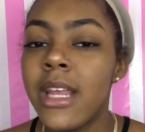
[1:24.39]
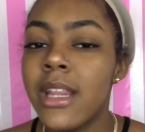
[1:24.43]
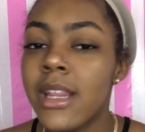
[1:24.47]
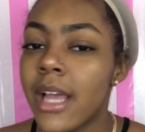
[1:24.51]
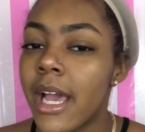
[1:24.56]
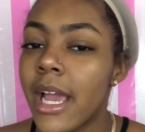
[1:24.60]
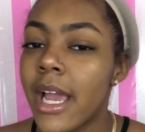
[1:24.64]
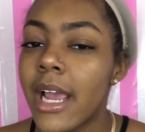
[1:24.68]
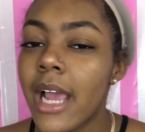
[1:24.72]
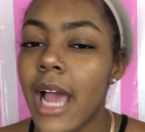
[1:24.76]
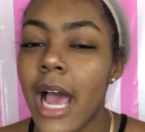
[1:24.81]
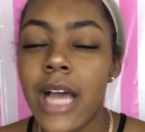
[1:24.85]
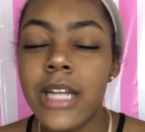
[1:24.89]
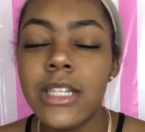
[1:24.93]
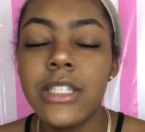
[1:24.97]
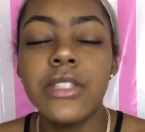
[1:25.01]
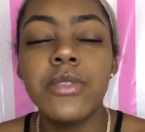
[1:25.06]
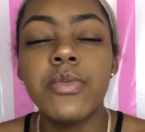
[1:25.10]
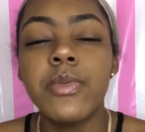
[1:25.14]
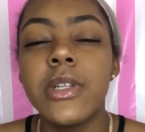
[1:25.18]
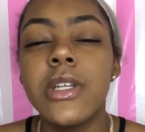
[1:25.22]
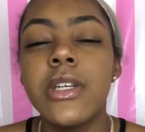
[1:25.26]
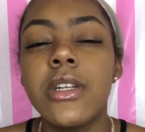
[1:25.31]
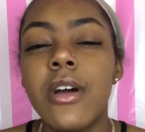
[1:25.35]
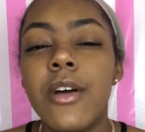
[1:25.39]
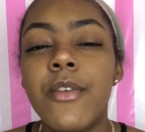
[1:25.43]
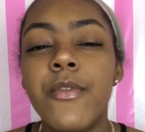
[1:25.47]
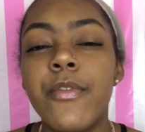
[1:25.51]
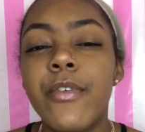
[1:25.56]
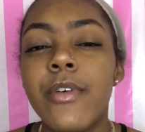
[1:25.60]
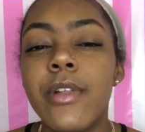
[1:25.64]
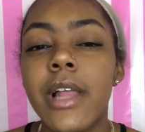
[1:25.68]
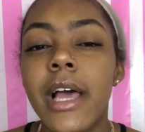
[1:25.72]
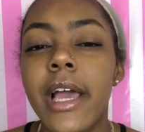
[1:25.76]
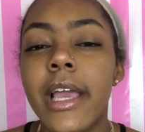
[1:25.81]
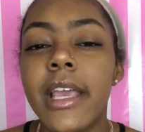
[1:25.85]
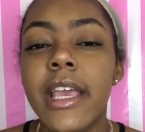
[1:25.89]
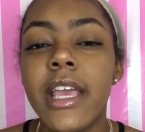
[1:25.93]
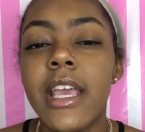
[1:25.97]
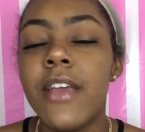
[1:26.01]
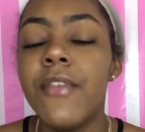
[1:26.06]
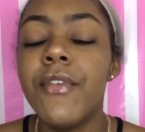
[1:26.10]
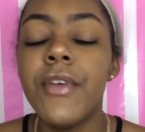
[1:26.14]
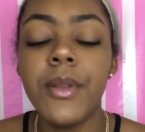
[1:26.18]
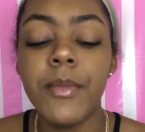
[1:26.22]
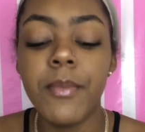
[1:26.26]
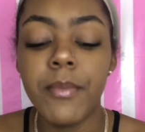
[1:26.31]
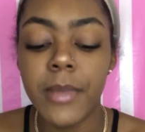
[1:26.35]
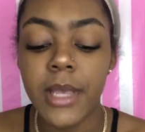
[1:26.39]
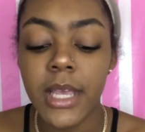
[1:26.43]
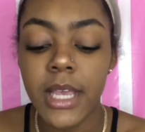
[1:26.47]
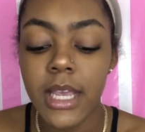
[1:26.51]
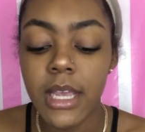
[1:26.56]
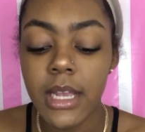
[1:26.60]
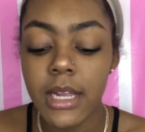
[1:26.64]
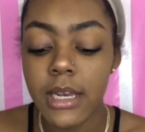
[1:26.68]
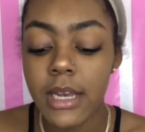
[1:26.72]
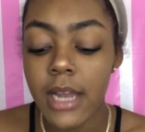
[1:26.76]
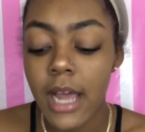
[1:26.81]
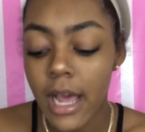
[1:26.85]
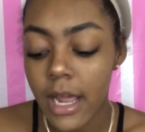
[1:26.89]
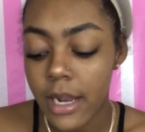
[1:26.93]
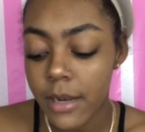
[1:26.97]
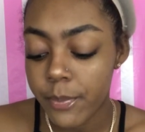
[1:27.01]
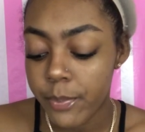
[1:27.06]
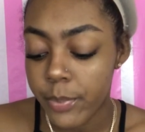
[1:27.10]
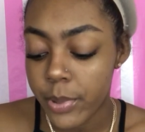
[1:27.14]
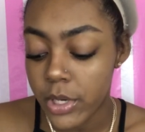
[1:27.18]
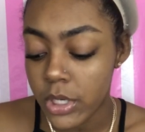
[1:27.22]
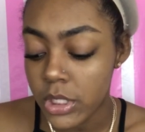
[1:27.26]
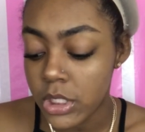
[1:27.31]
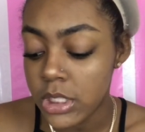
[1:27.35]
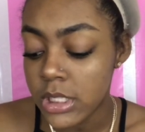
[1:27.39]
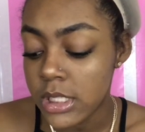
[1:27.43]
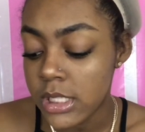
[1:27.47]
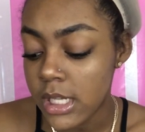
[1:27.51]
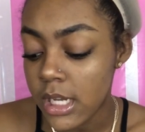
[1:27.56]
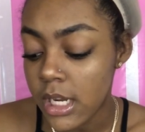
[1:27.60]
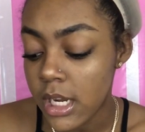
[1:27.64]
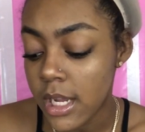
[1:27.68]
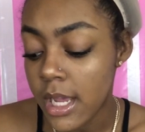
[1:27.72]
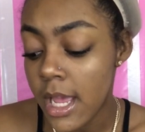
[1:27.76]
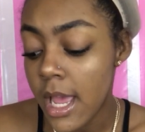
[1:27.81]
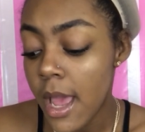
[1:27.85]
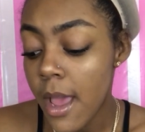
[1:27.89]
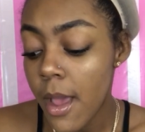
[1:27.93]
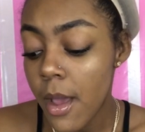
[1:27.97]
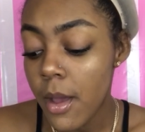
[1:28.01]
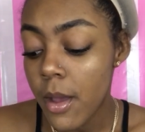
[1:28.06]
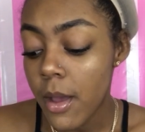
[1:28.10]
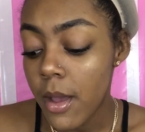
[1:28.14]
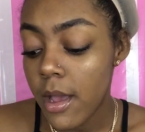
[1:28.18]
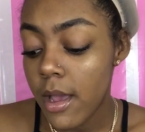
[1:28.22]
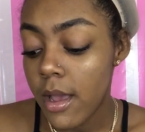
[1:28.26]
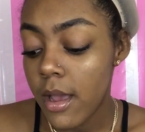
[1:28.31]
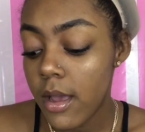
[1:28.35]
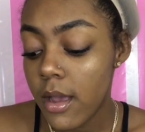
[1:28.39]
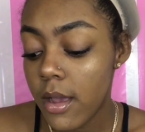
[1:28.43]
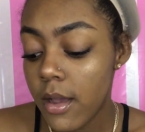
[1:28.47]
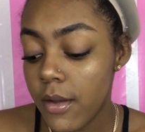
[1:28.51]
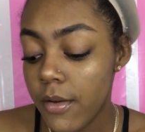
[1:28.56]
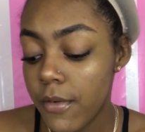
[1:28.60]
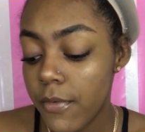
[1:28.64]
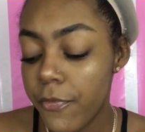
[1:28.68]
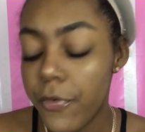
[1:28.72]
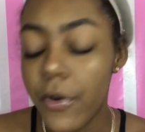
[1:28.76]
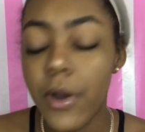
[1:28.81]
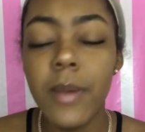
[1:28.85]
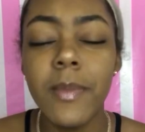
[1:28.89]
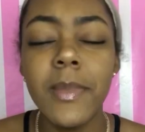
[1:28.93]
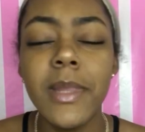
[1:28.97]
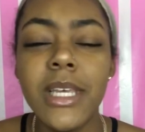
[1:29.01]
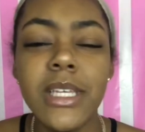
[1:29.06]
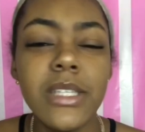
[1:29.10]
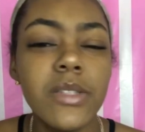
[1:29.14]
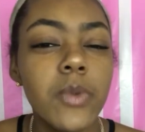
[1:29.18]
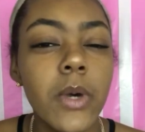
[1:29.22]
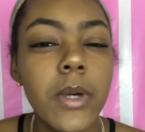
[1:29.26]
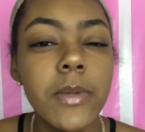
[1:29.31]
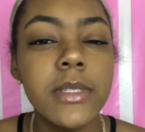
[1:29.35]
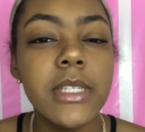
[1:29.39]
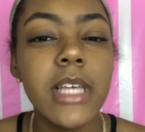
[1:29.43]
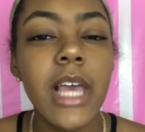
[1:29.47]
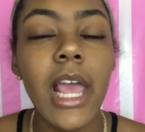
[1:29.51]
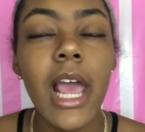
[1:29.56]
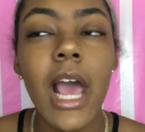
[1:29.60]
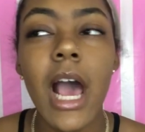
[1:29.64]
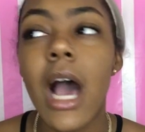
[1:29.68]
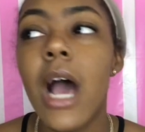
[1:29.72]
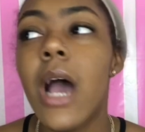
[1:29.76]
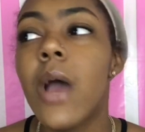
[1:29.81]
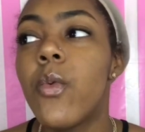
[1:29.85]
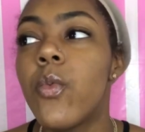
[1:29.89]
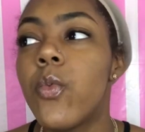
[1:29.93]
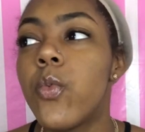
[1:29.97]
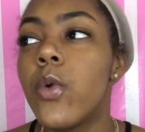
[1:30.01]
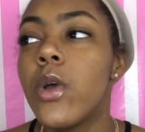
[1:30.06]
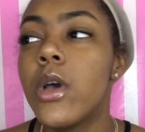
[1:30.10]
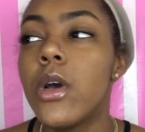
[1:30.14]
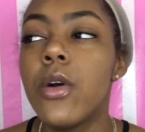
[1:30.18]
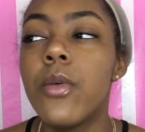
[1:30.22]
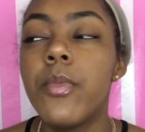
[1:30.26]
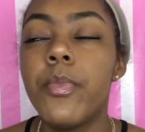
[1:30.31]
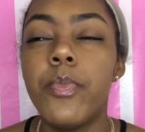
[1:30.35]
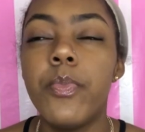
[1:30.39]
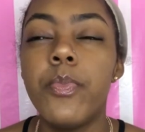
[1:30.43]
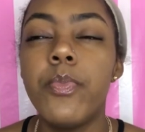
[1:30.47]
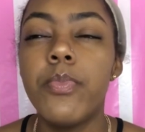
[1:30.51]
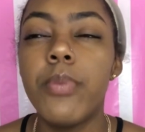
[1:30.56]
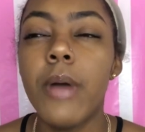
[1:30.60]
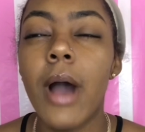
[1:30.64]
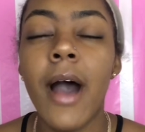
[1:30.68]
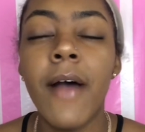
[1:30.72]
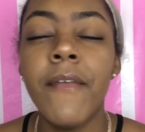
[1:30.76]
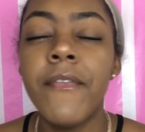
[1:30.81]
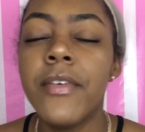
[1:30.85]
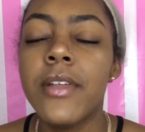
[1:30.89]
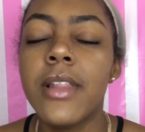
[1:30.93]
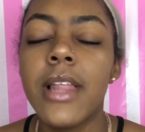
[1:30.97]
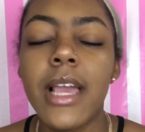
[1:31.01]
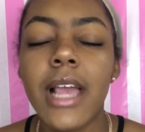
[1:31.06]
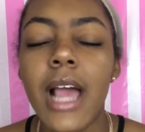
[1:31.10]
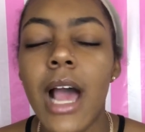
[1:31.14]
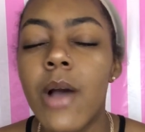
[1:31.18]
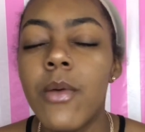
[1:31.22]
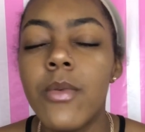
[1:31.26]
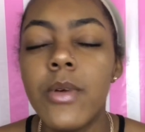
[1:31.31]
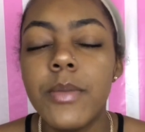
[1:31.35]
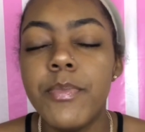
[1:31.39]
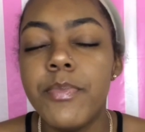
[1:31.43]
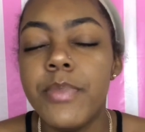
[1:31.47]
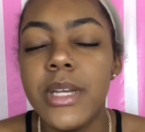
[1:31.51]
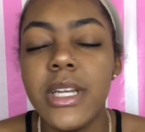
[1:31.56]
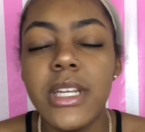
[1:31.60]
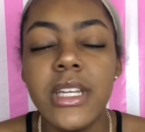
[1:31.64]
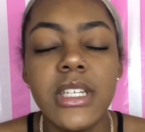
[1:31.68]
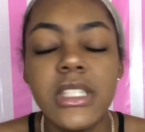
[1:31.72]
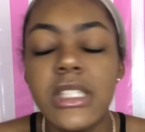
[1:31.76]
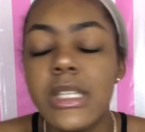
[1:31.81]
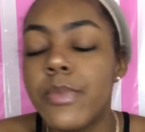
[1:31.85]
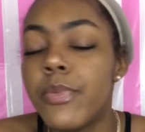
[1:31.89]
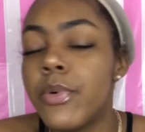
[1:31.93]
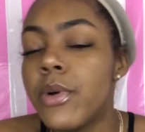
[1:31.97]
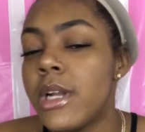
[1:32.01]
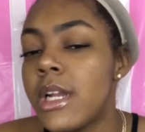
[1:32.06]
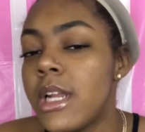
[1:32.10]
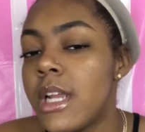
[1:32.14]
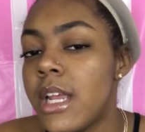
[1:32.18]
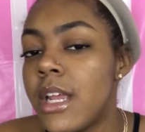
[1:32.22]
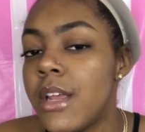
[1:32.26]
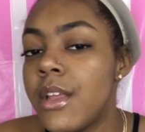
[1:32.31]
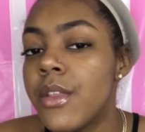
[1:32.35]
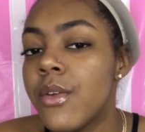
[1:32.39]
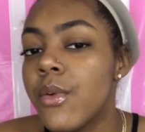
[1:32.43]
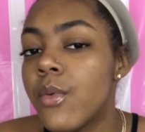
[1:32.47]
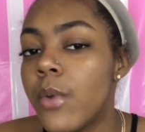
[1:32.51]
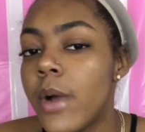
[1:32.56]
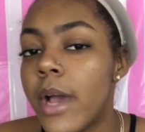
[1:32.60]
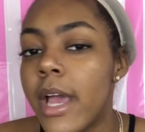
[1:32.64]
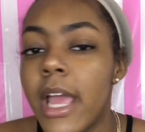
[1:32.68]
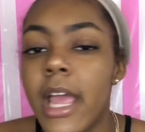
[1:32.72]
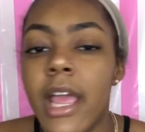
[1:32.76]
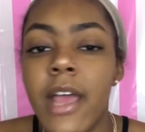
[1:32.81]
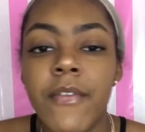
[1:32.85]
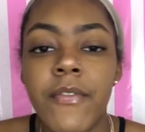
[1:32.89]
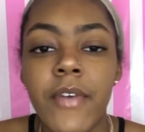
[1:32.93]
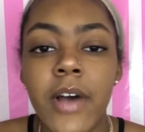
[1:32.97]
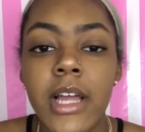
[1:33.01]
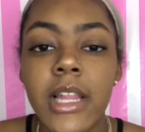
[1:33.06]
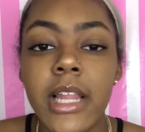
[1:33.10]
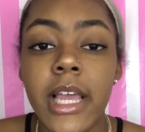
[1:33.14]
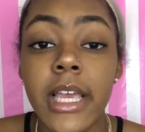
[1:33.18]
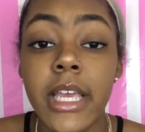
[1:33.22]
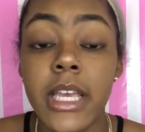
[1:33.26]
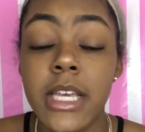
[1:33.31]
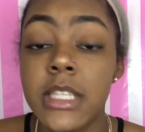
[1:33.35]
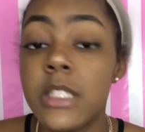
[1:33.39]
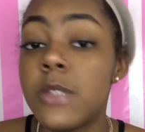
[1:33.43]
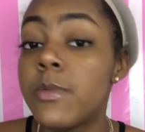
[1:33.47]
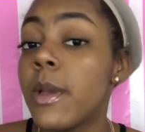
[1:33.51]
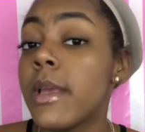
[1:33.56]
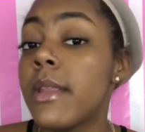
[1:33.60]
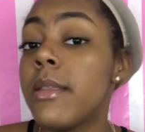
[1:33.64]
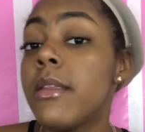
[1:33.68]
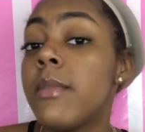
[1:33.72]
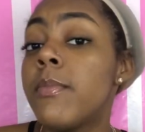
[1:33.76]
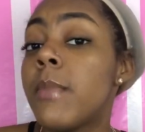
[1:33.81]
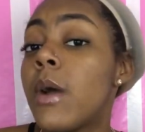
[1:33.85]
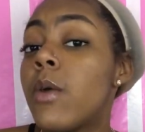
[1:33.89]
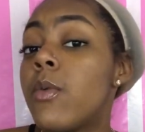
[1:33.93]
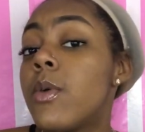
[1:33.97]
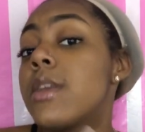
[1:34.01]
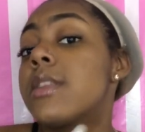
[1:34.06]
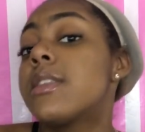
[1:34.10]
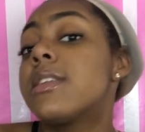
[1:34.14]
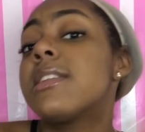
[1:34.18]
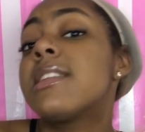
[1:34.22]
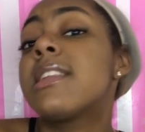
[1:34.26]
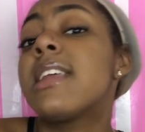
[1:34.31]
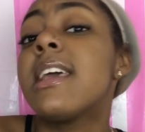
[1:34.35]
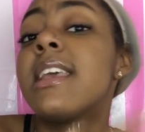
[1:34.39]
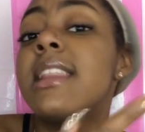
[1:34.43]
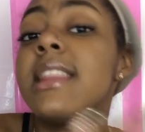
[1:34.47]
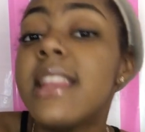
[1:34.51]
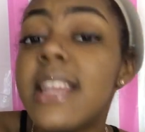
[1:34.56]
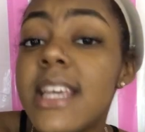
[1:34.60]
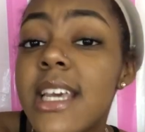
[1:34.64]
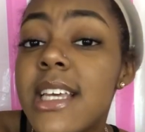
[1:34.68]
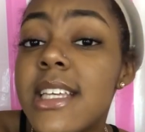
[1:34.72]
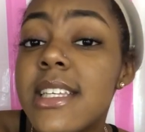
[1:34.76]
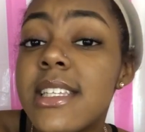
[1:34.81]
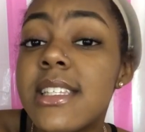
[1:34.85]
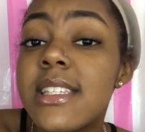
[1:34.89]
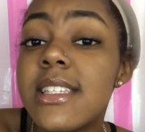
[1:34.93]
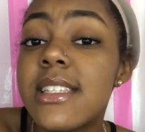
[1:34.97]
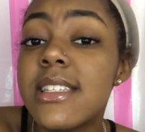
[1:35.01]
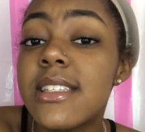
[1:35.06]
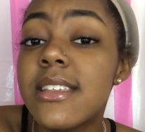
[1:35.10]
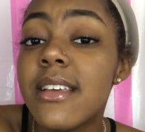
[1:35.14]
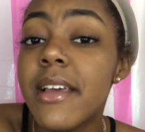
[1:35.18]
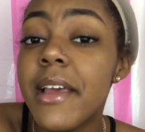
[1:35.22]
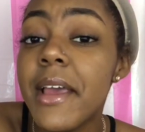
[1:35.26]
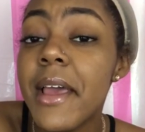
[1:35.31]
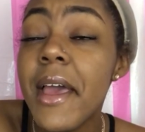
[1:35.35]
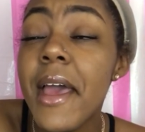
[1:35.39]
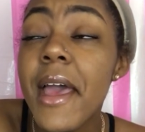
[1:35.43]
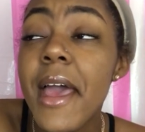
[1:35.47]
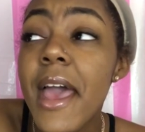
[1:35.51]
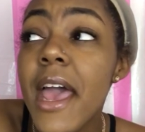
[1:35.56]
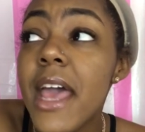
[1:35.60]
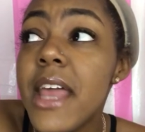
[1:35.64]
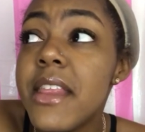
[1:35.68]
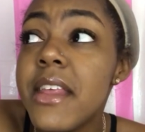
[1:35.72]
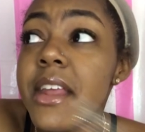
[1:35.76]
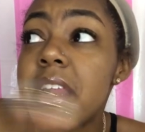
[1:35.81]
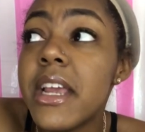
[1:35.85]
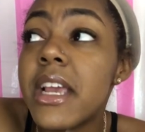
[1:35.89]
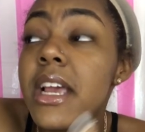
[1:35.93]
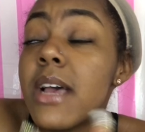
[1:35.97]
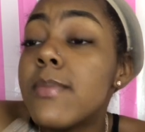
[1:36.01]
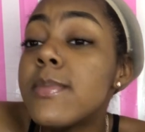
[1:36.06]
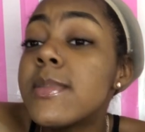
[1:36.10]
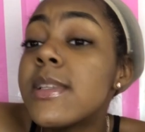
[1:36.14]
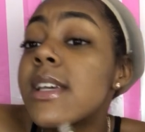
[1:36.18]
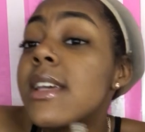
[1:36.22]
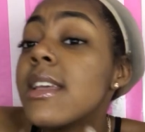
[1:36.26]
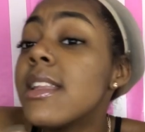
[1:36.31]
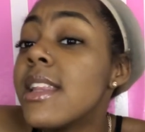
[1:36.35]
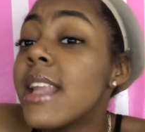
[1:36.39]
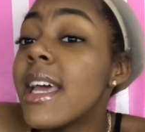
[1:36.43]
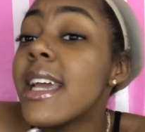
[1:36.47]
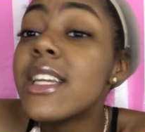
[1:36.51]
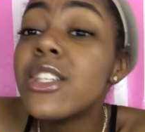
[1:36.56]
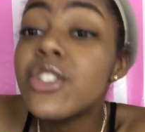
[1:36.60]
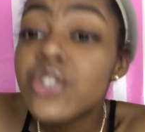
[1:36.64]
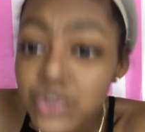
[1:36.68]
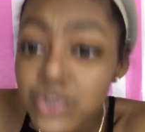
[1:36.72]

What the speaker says: And like, I just really don't feel like, even me not purchasing from this website, I feel like I would be disappointed either way if I like expected my wig to look like this and then it comes looking like